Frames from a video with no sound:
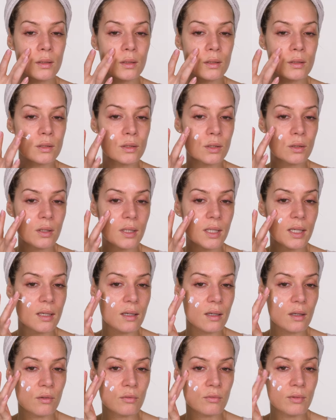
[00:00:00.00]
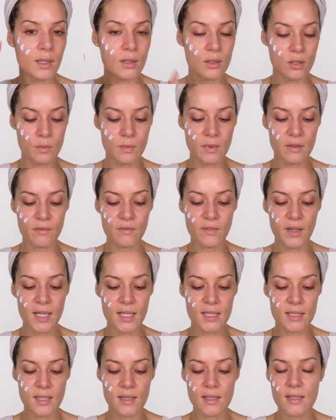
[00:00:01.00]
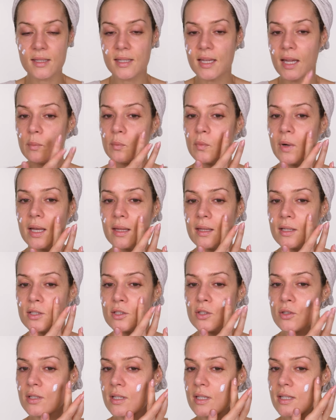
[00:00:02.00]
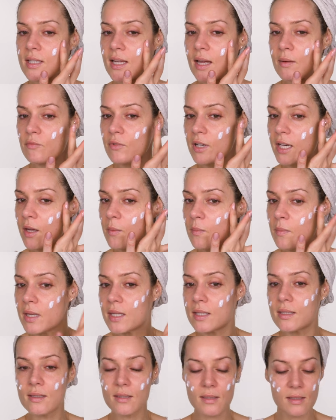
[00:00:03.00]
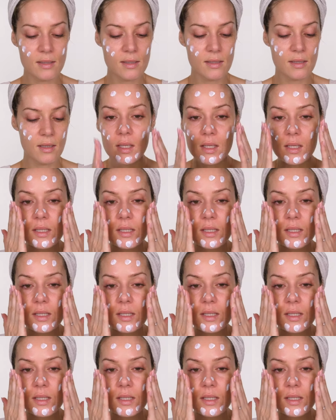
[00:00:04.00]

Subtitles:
I'm going to dot it around my face in the same way that Dr. Sam recommends.